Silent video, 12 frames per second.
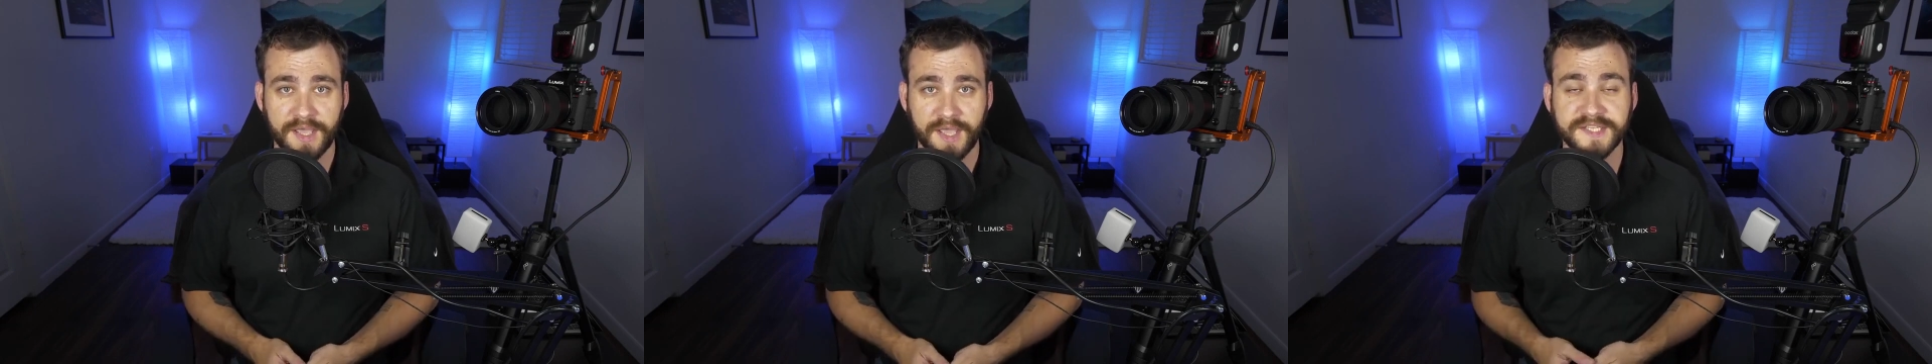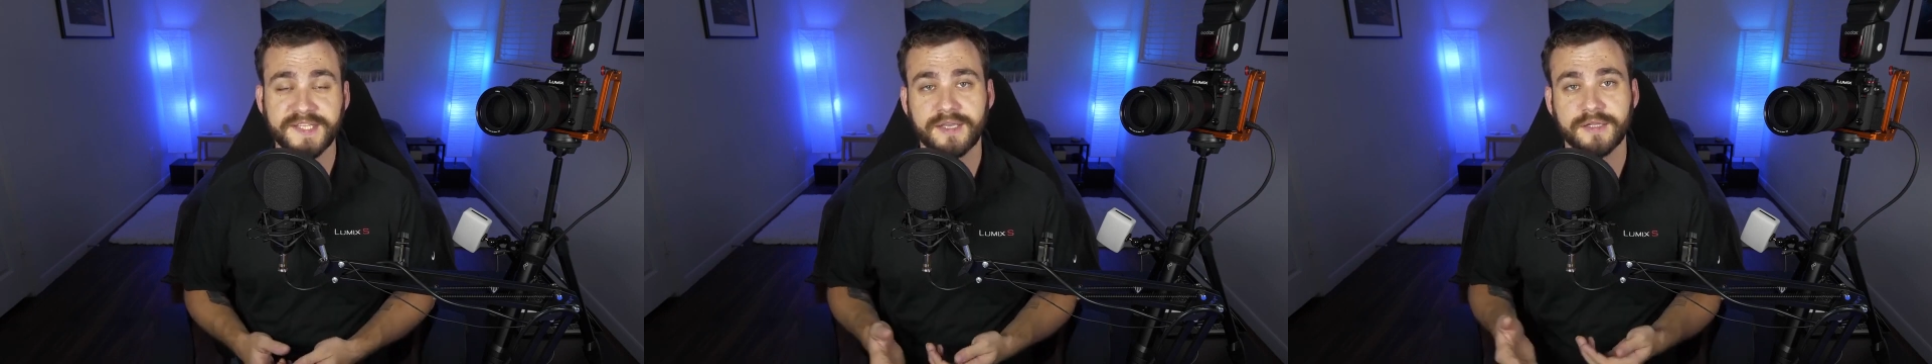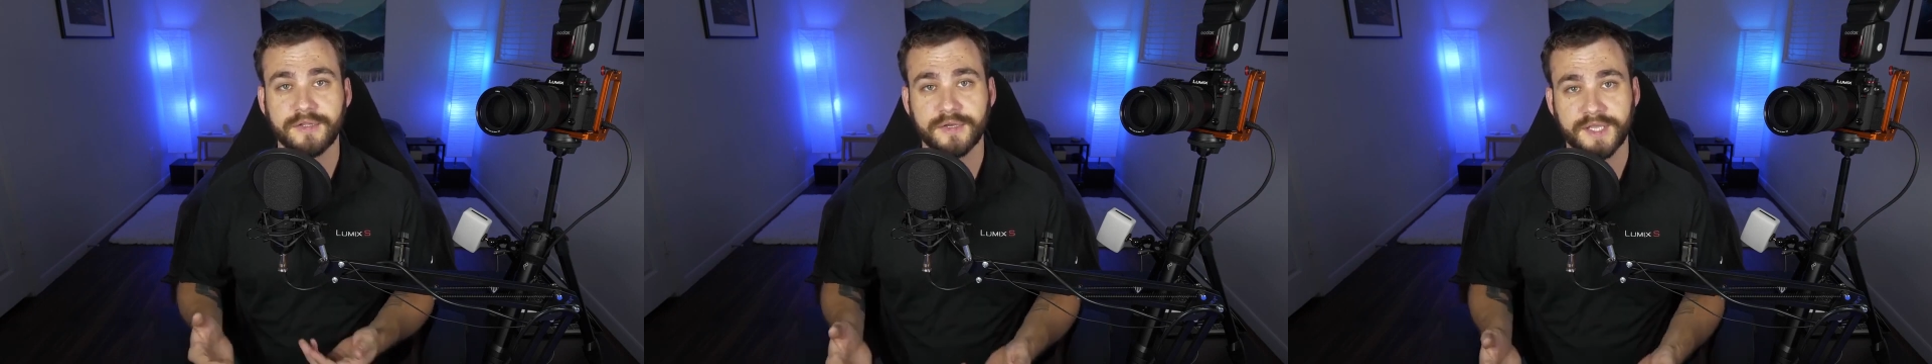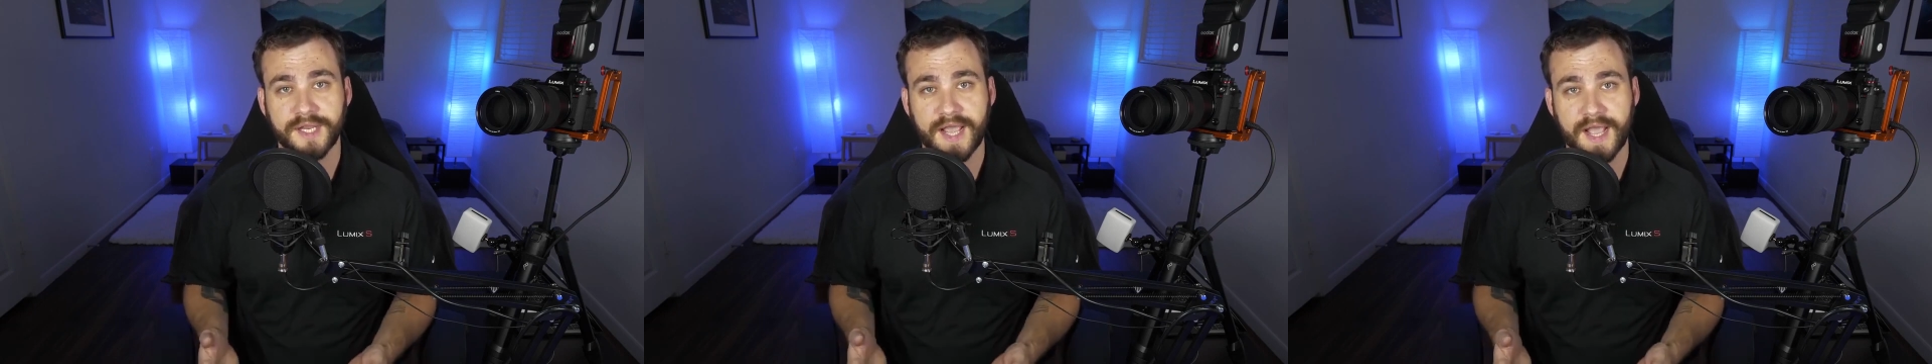and take a
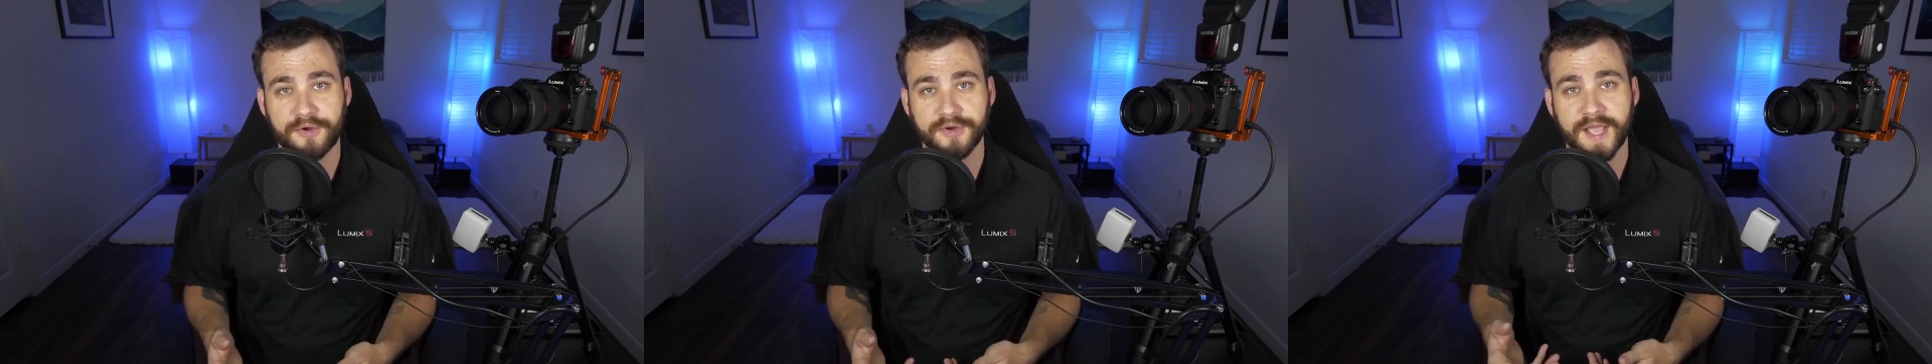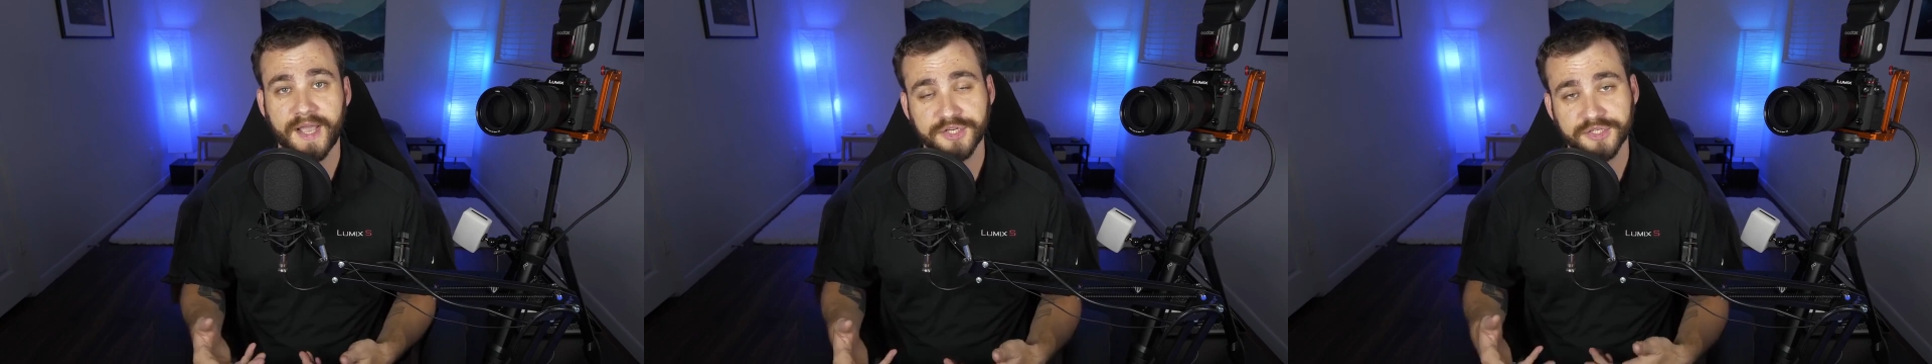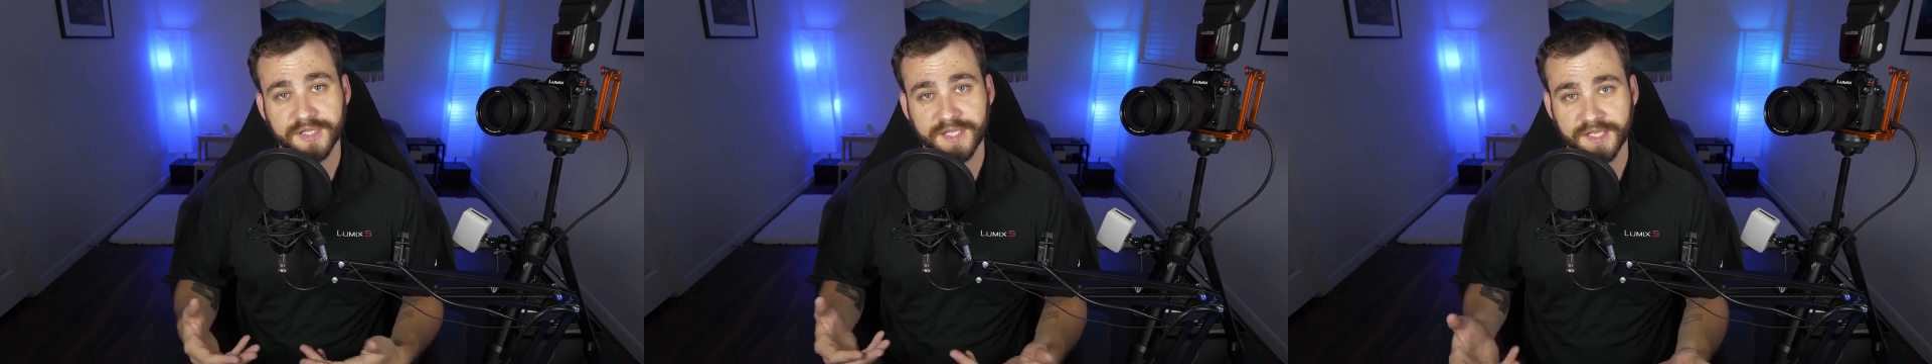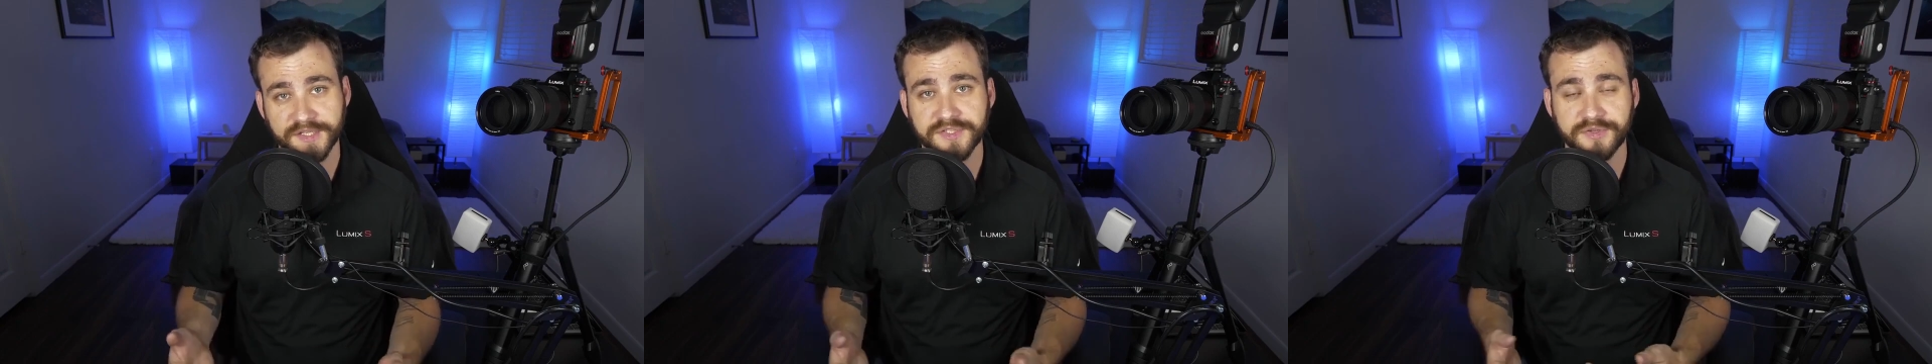look at how to
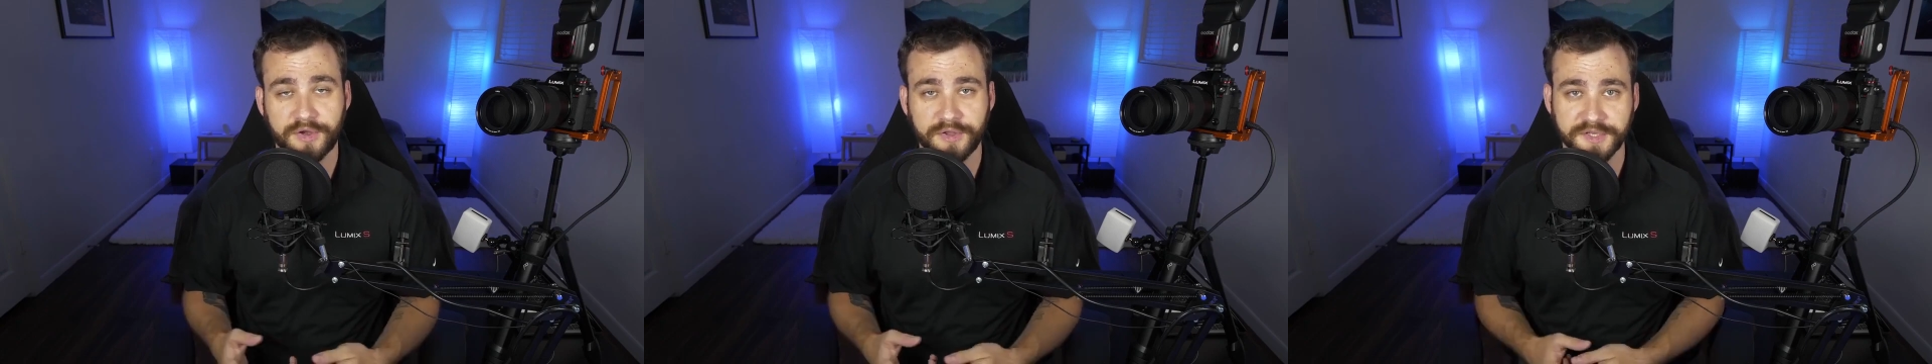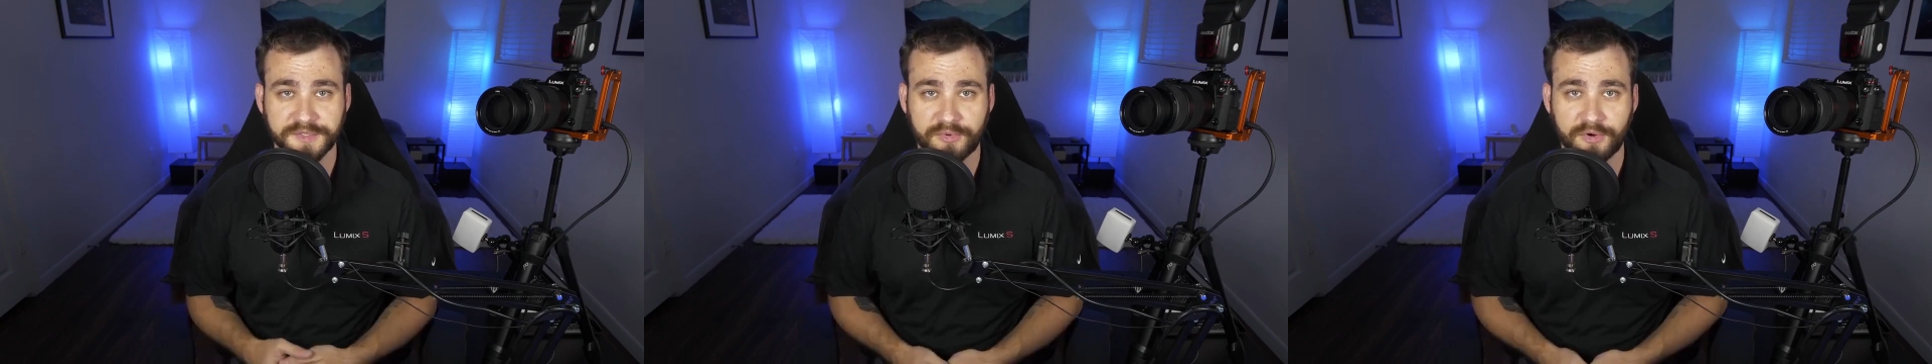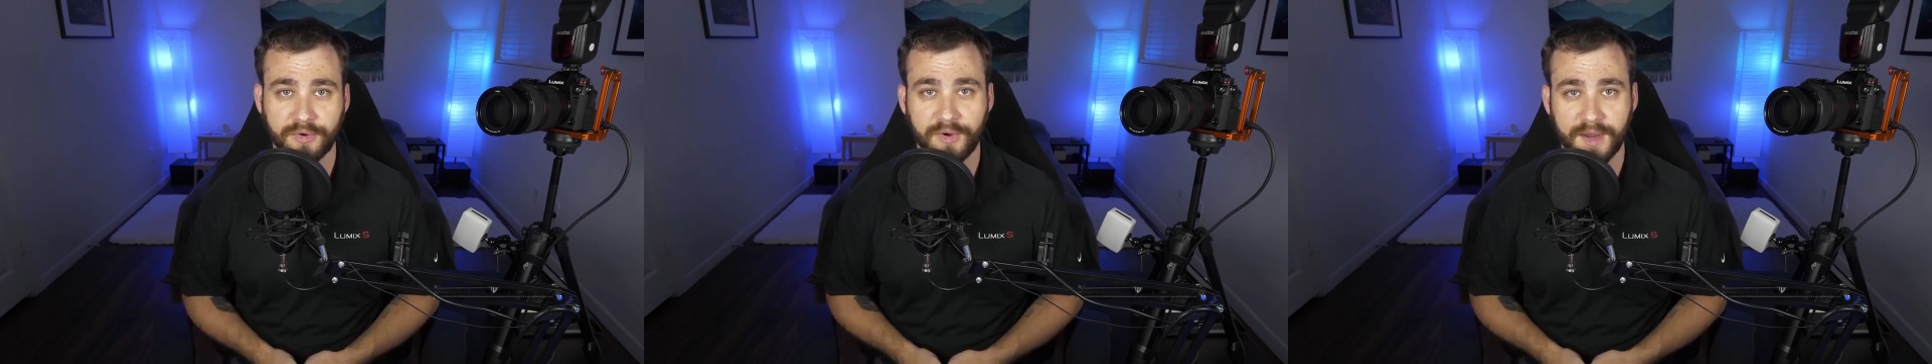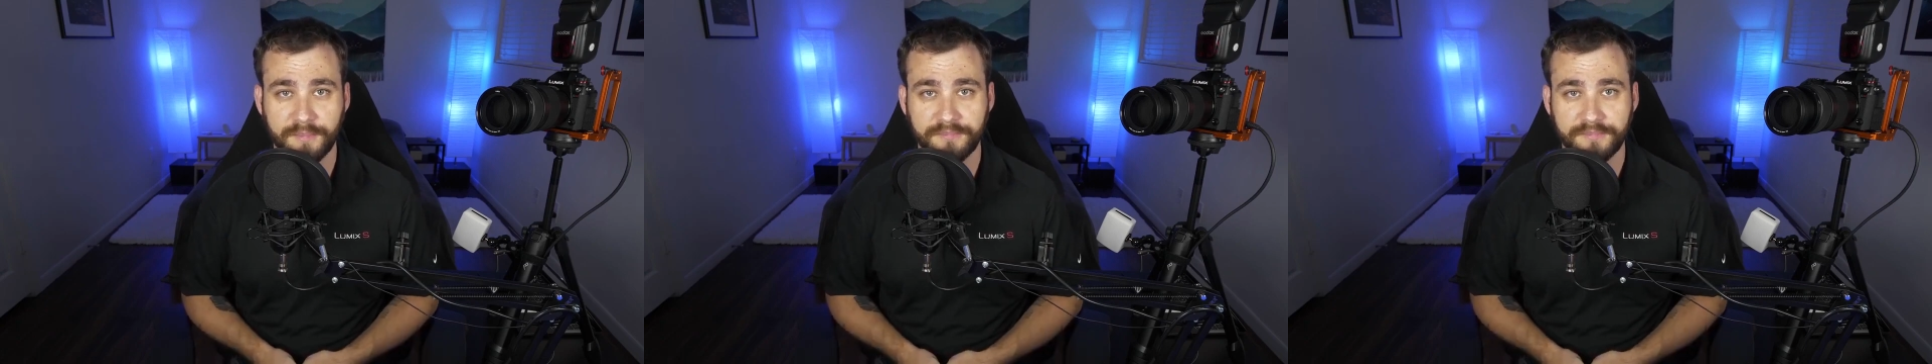actually install this
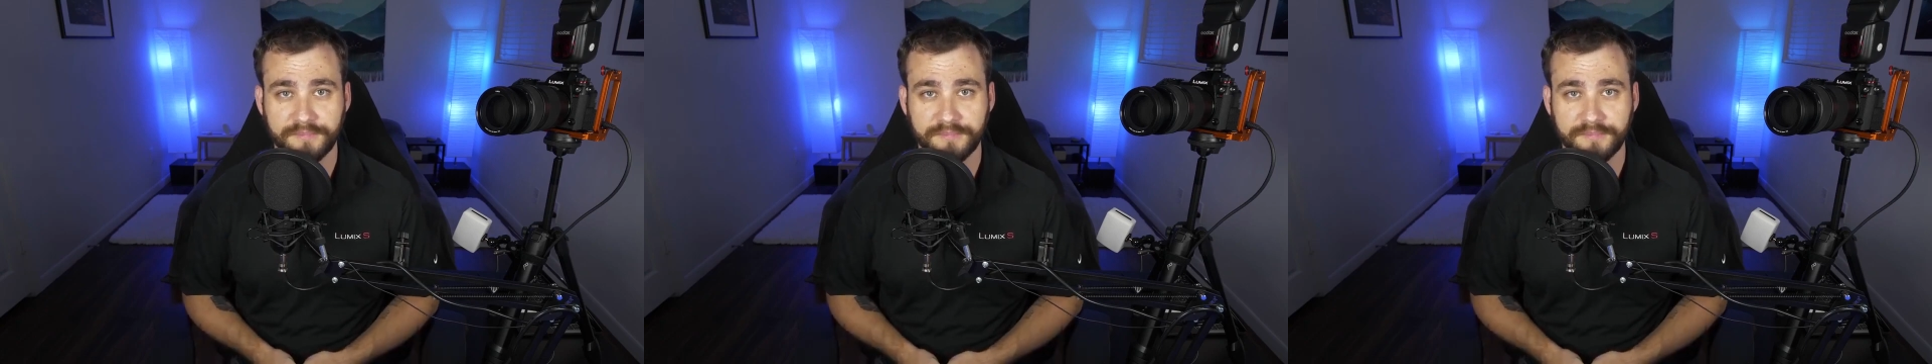program.